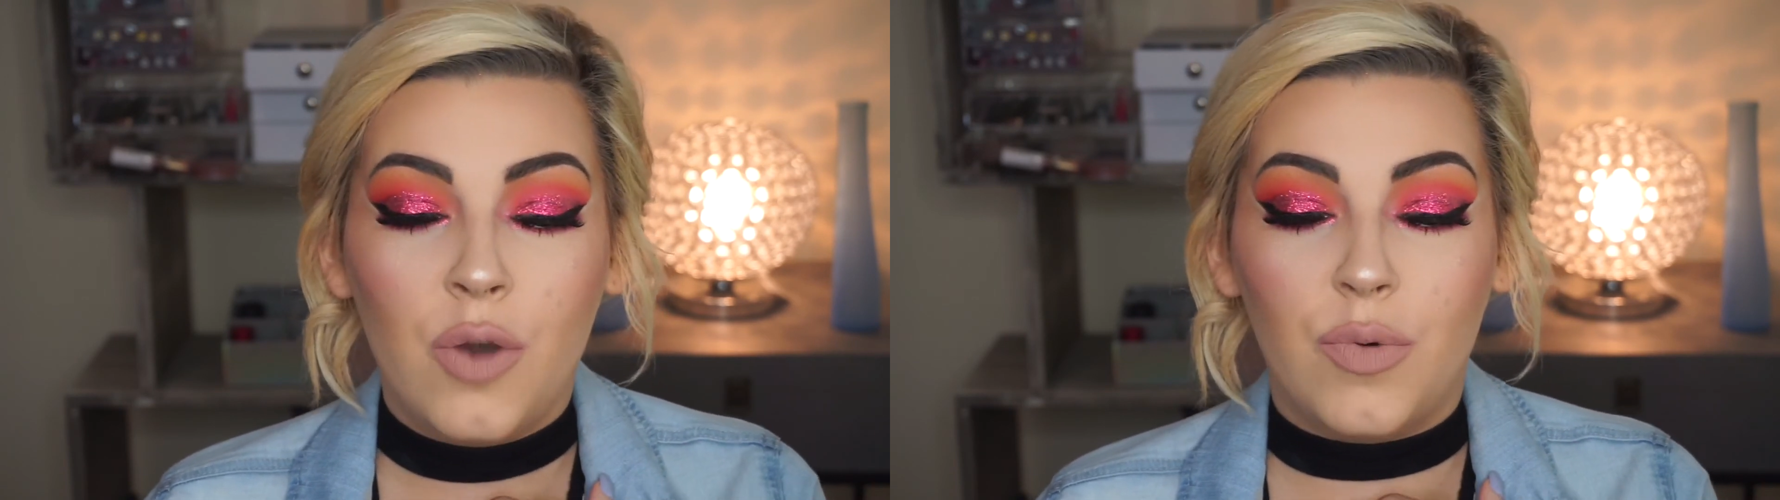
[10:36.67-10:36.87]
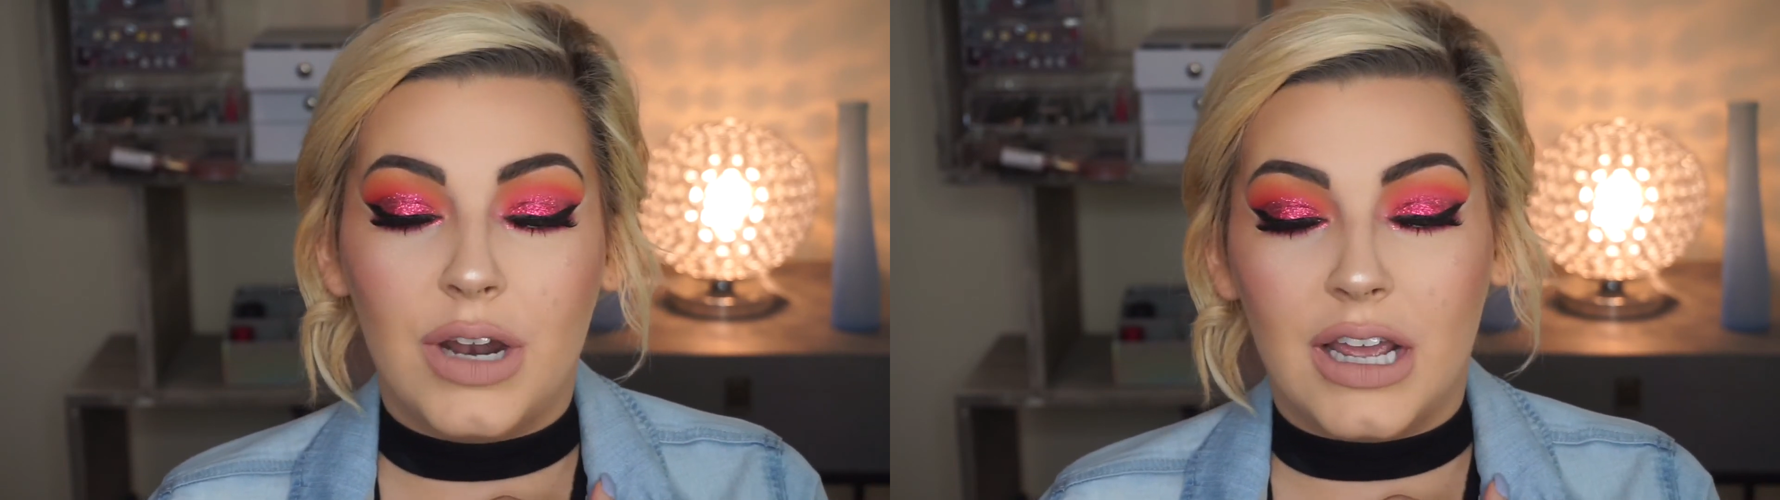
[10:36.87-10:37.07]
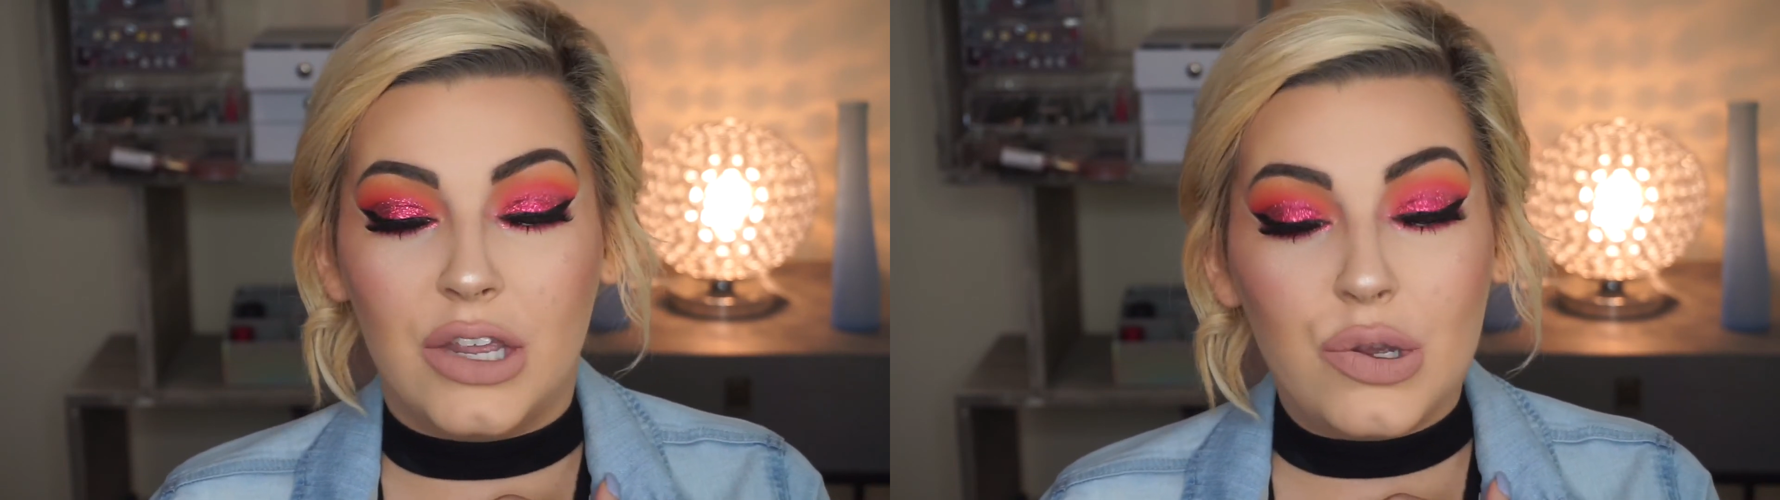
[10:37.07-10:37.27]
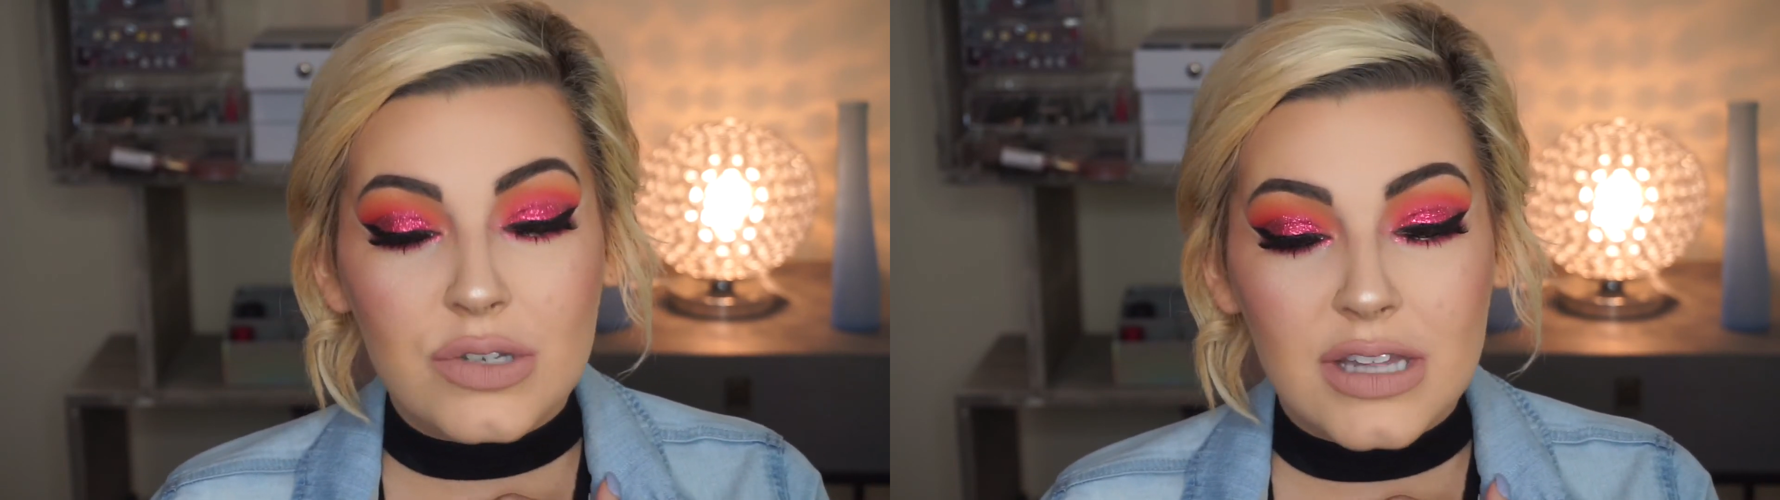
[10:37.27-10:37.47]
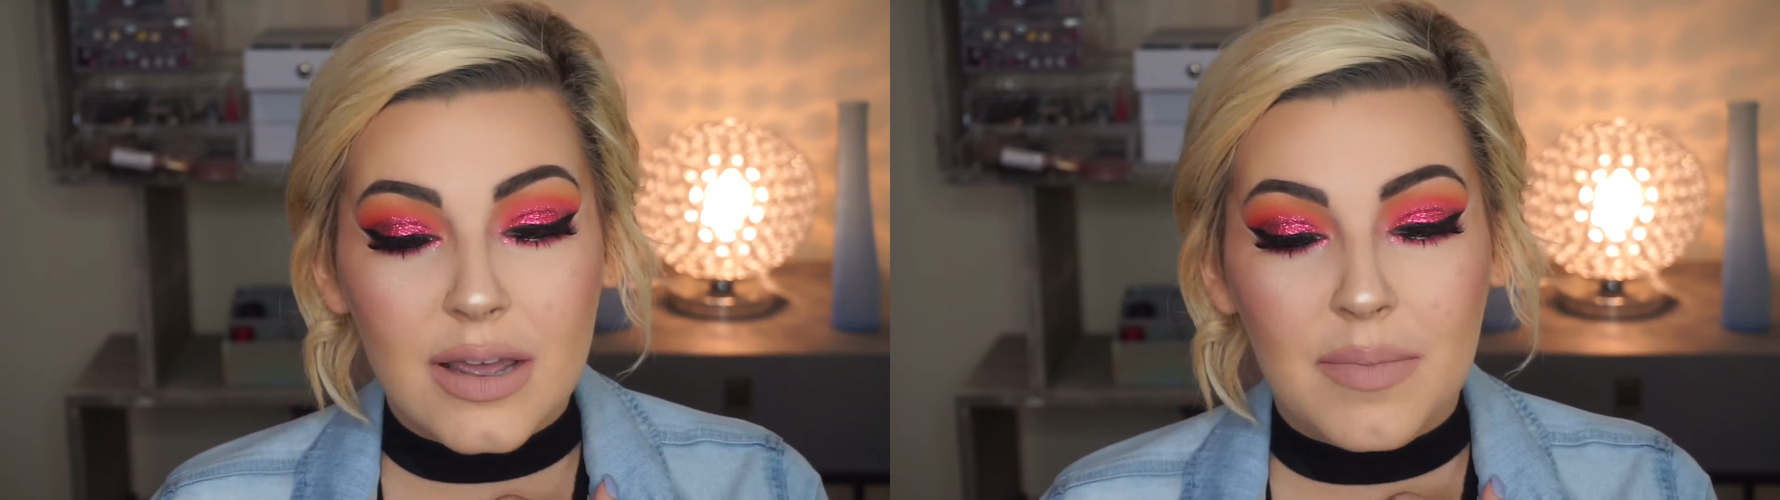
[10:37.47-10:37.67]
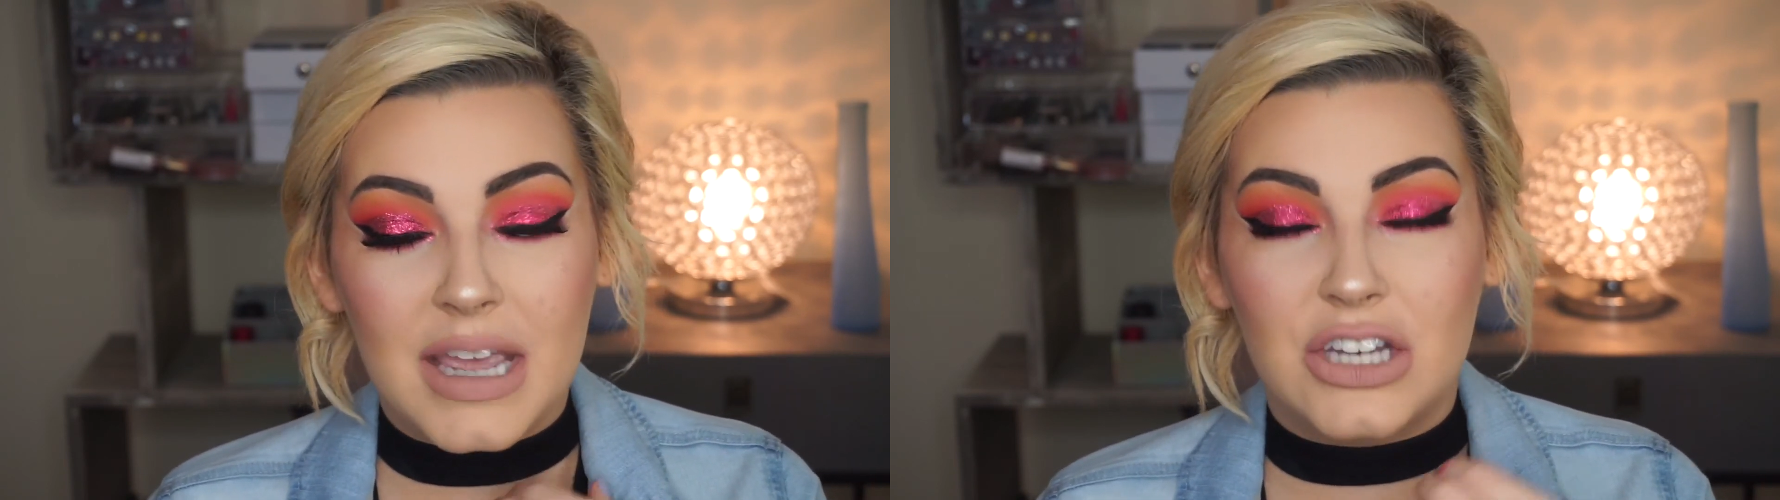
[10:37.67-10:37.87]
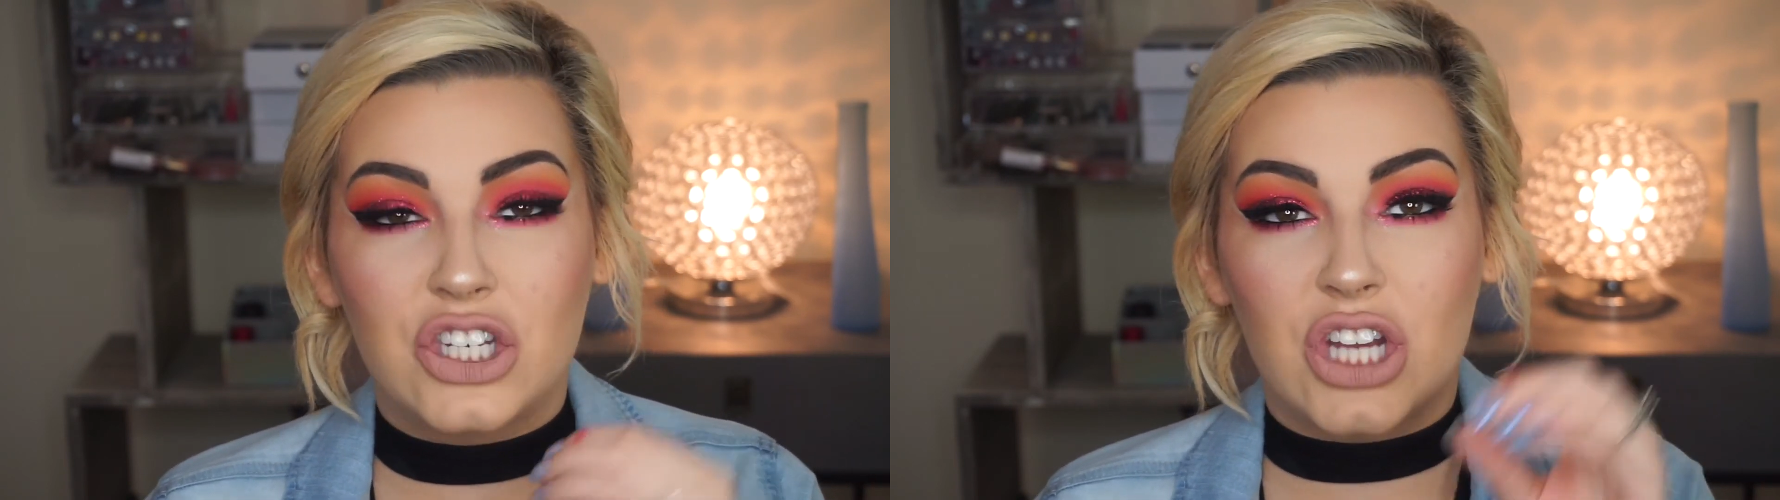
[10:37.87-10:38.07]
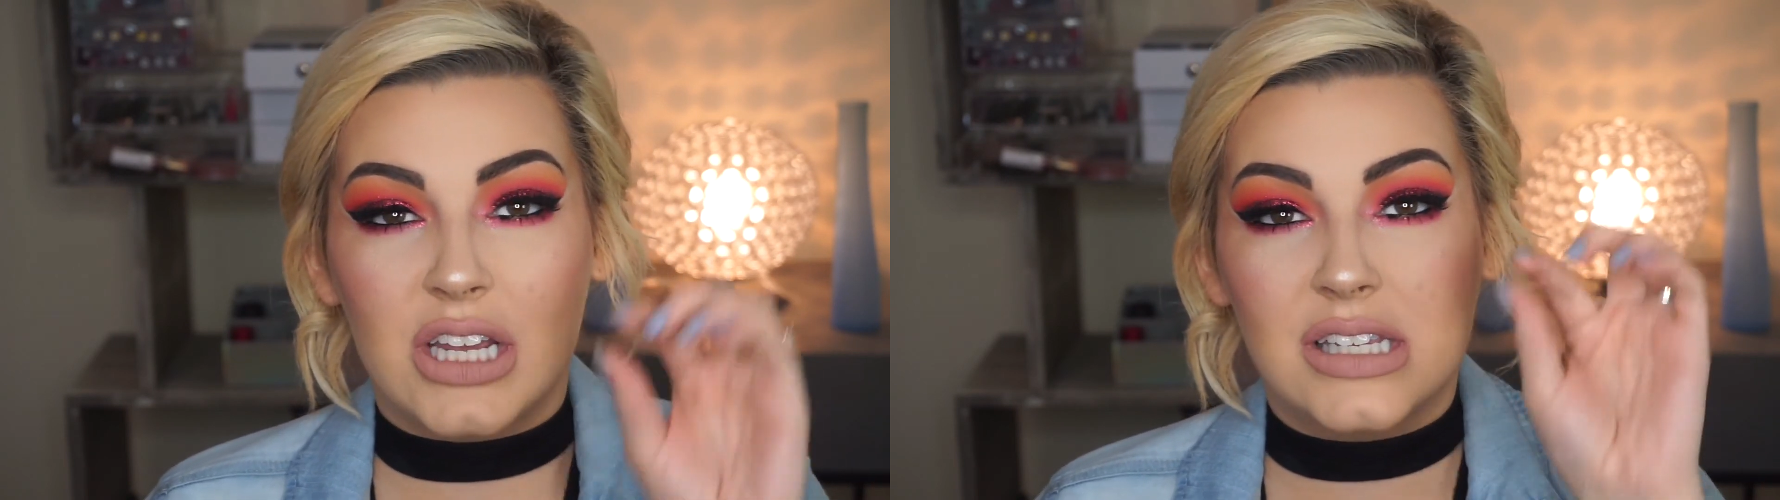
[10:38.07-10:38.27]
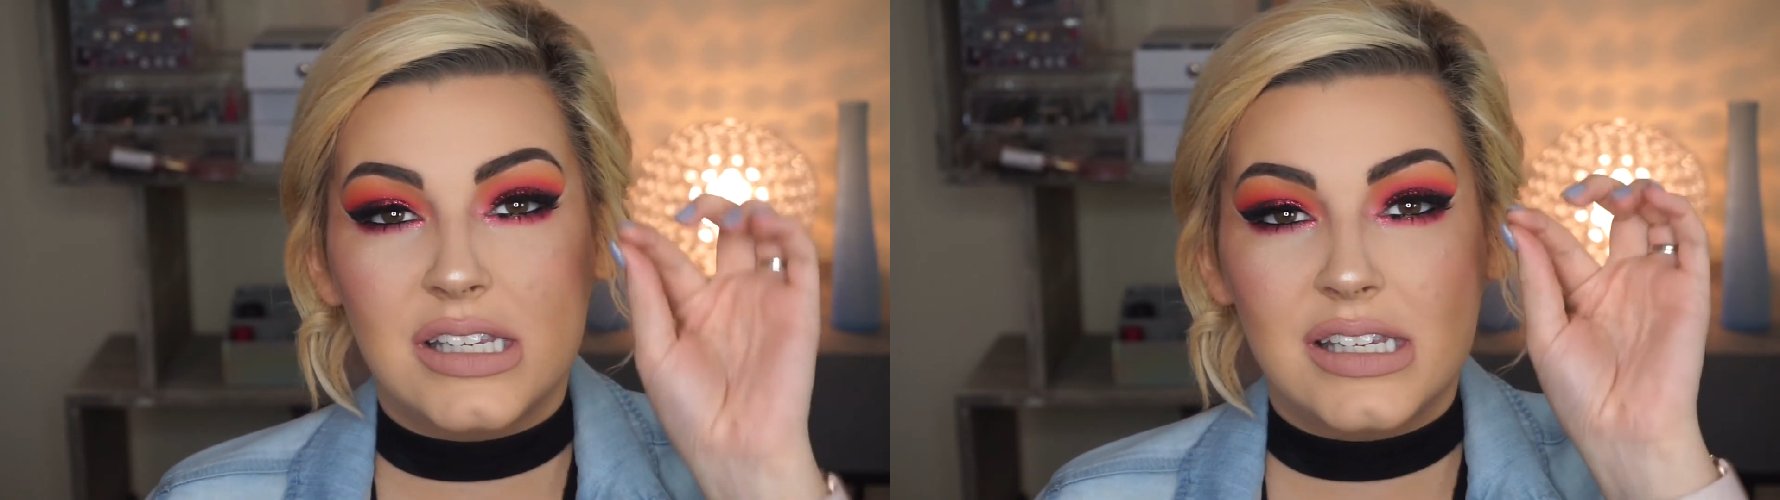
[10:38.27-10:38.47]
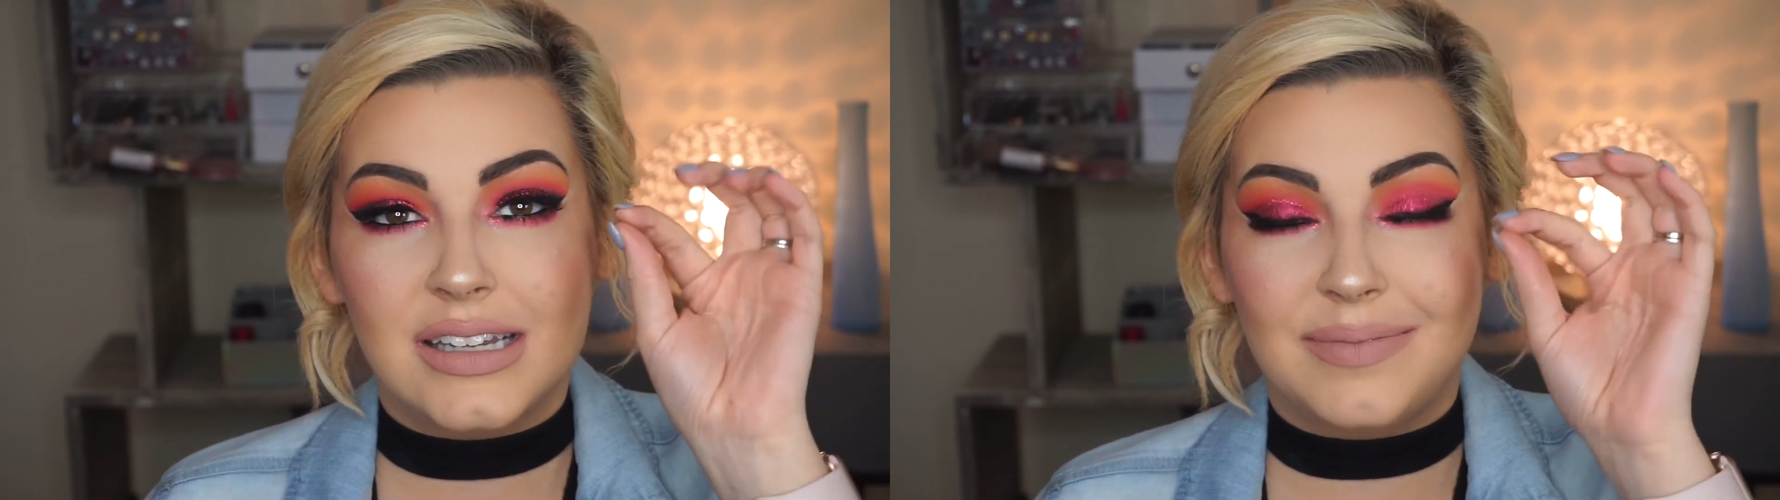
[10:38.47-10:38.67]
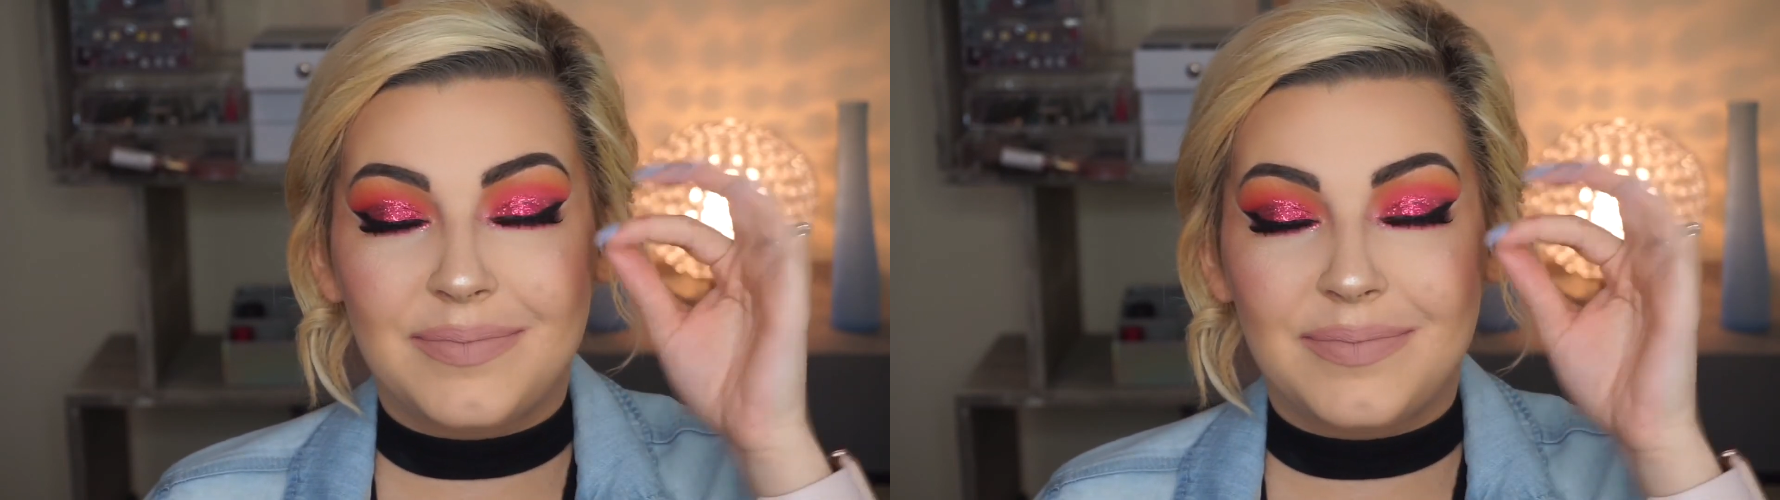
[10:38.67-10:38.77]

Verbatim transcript: When I use them, it just...